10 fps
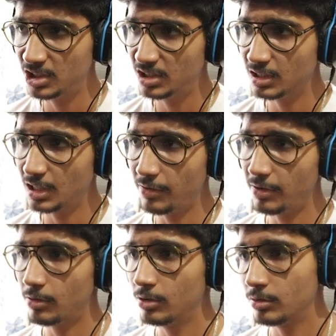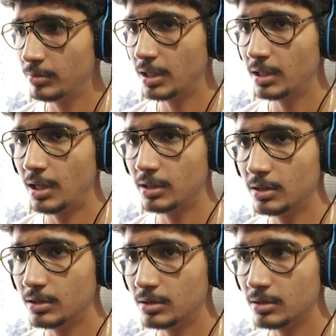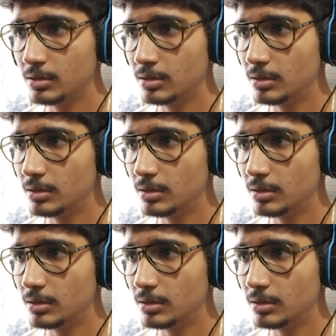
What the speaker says: this is a graph. I want to make it like this.